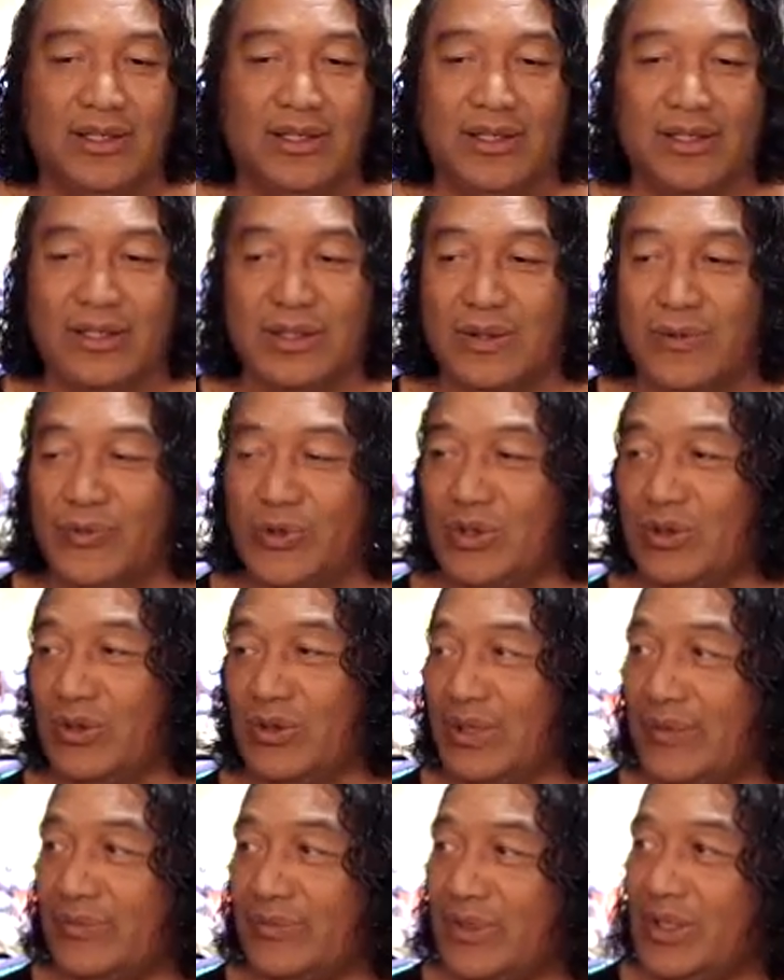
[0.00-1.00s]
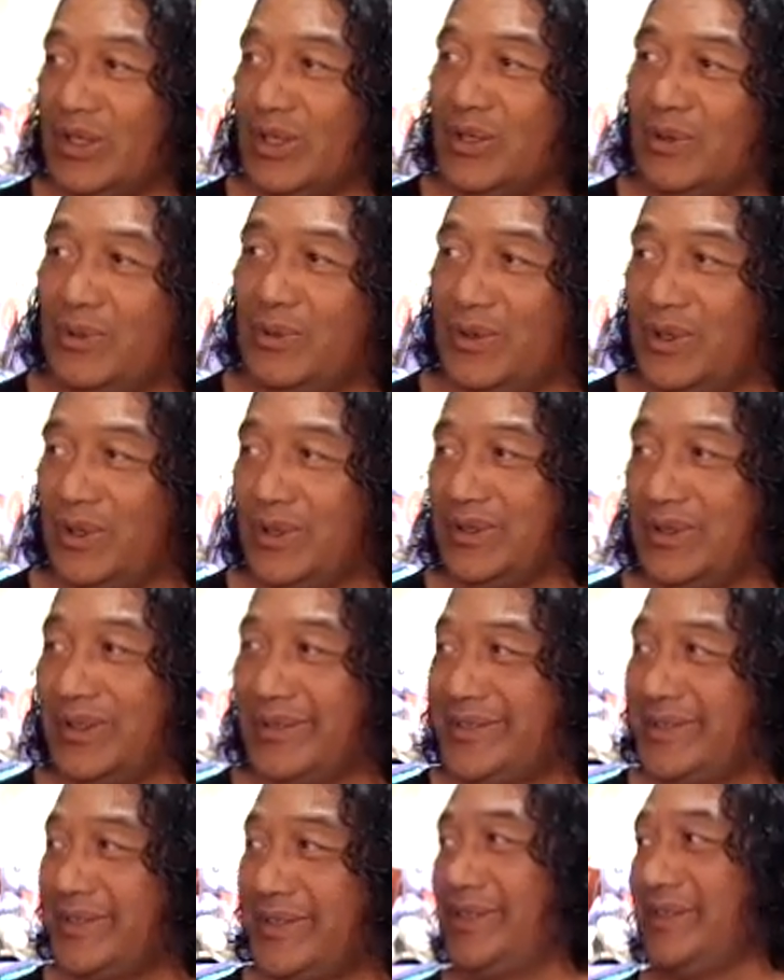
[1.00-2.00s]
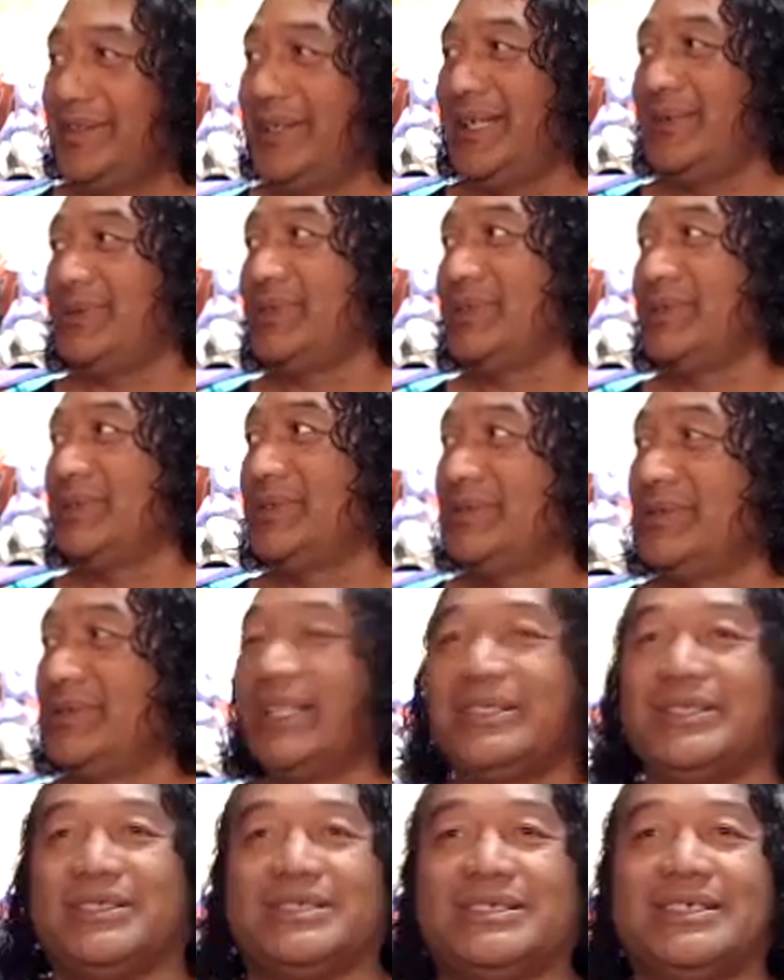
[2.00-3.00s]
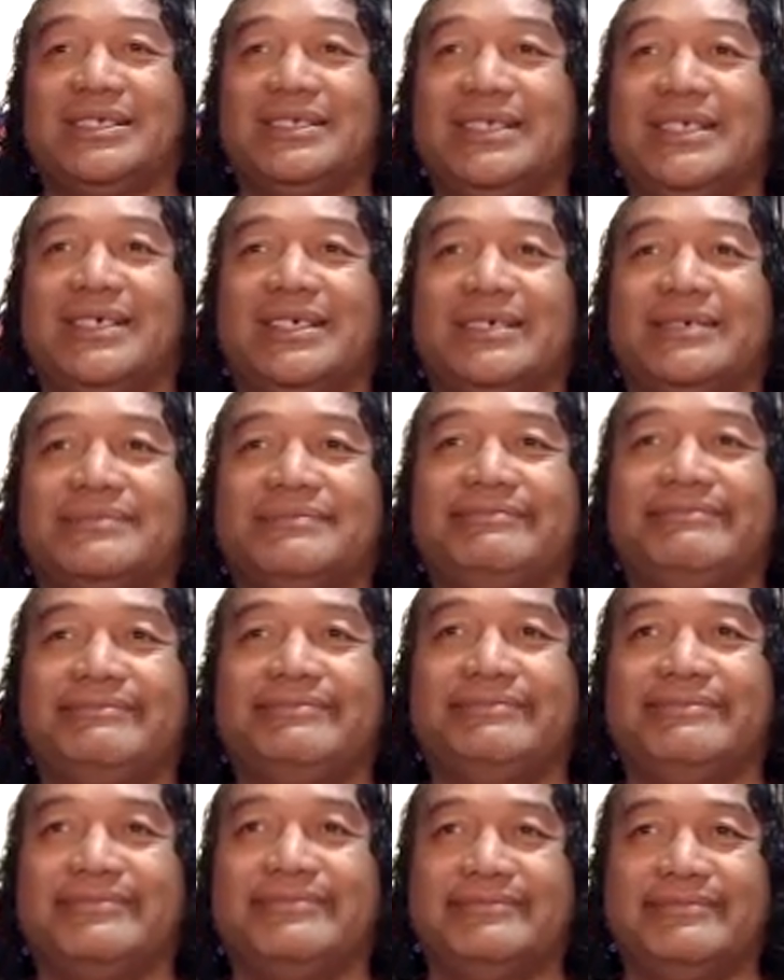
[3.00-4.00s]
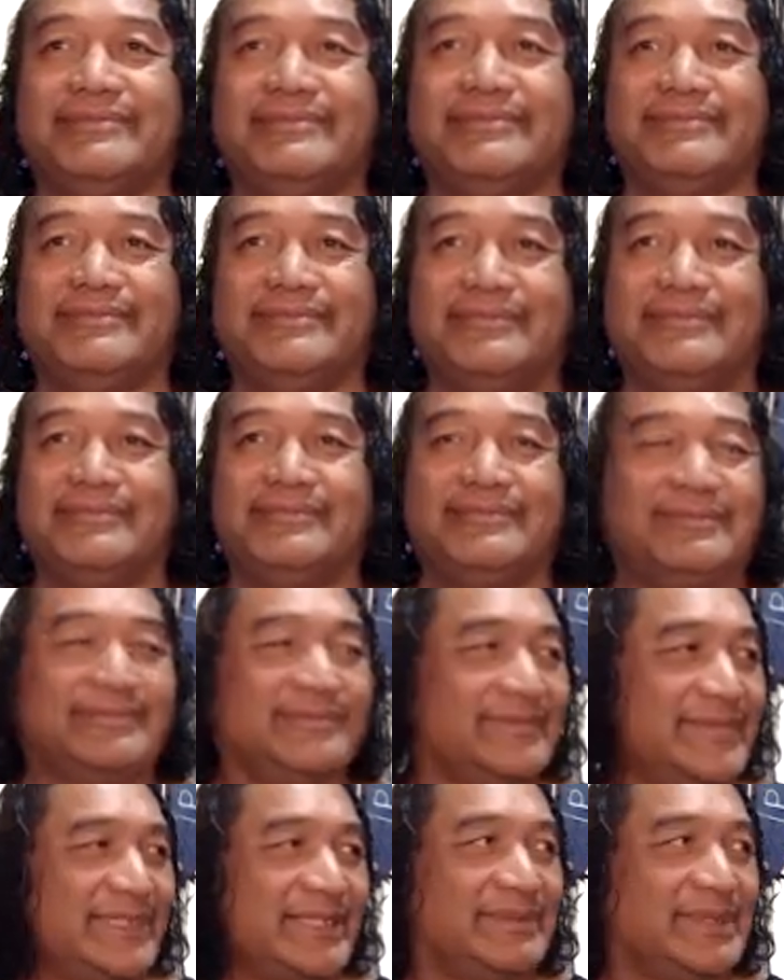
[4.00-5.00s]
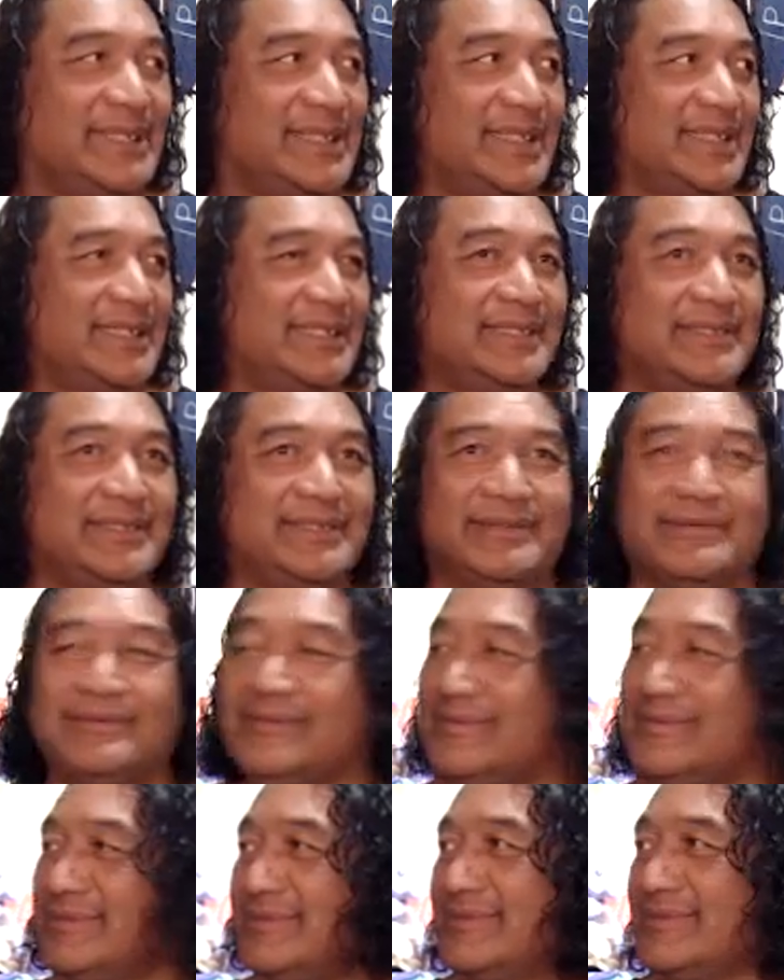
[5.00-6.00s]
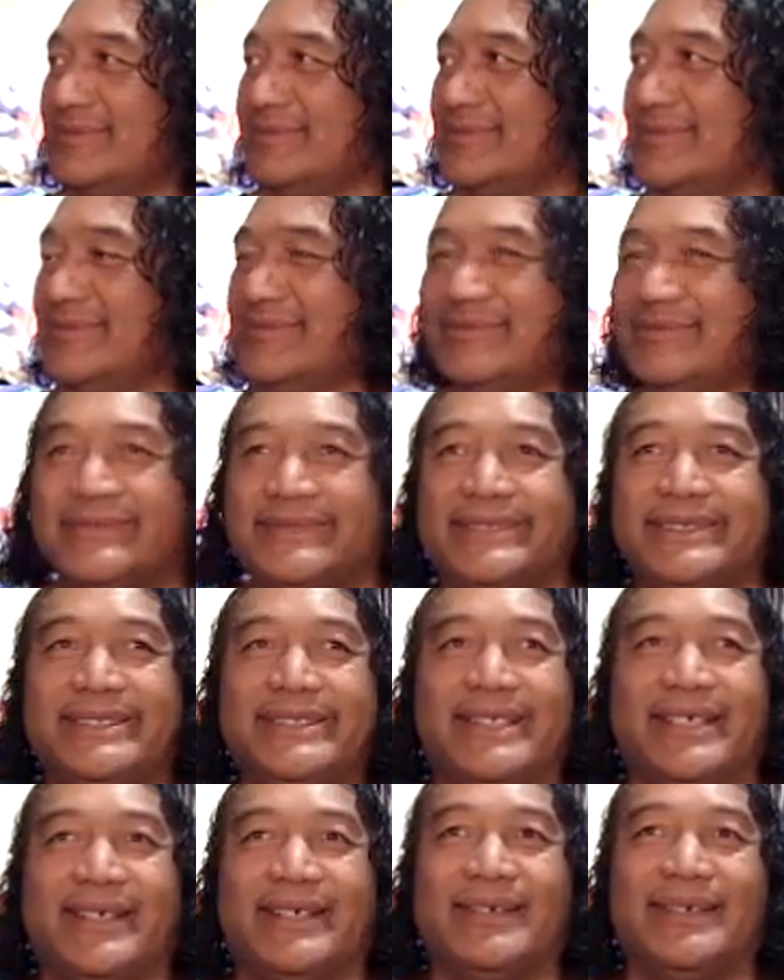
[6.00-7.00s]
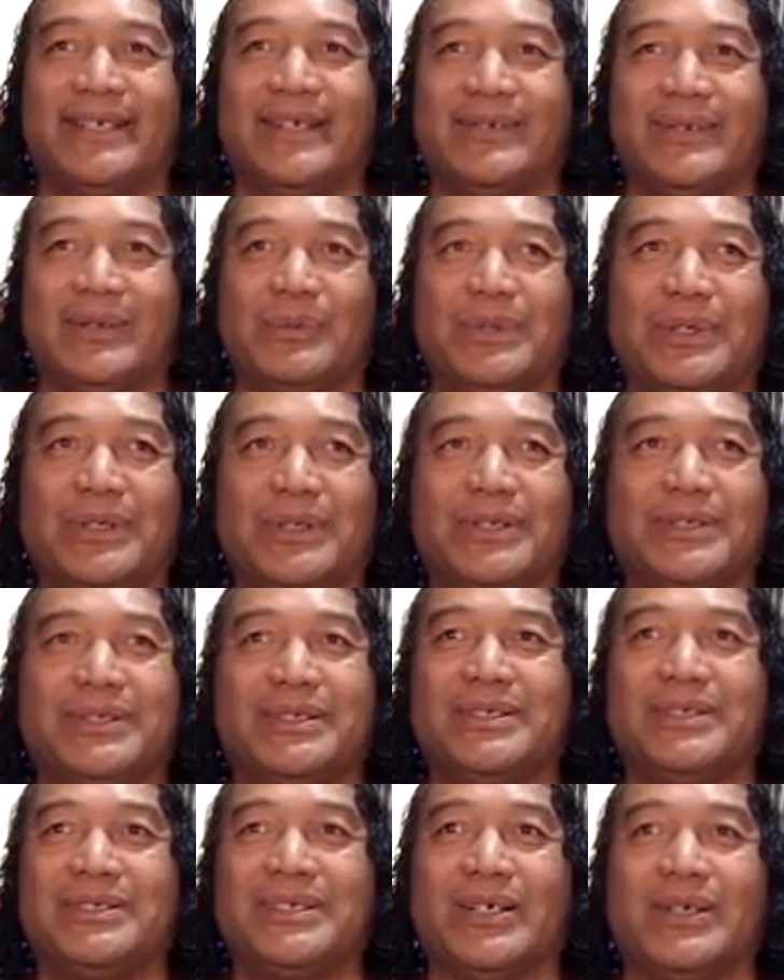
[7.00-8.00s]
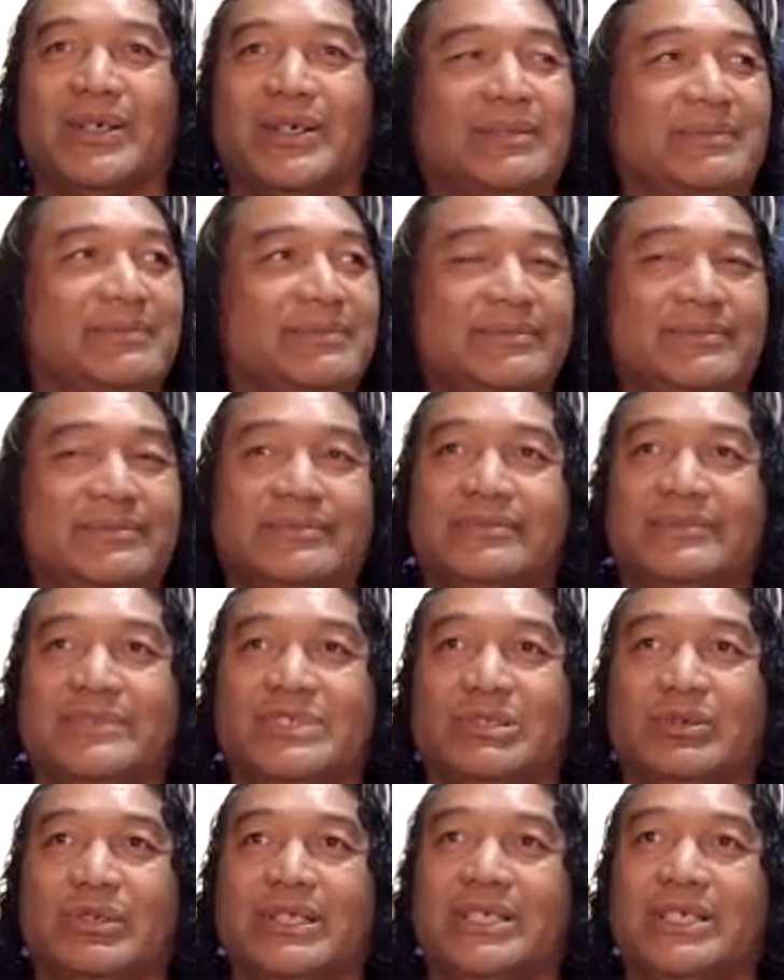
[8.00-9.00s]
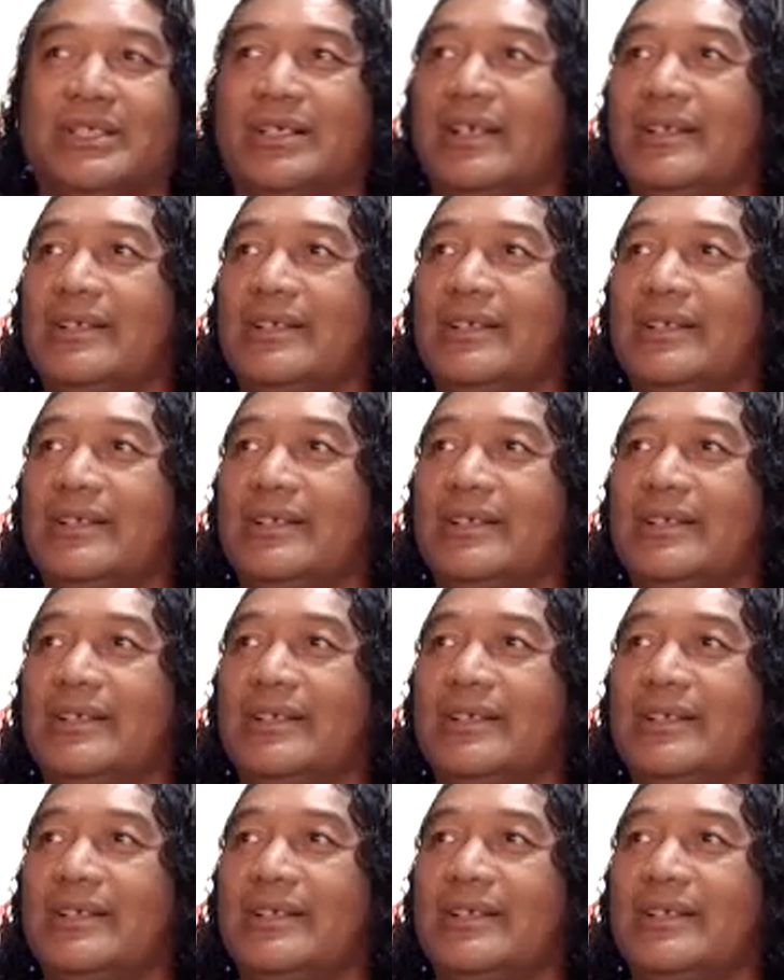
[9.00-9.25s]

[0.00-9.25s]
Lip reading: So if you don't have to go to work and you don't have to, like, you're sitting there going, what am I going to do? I don't have to work. I got $1 trillion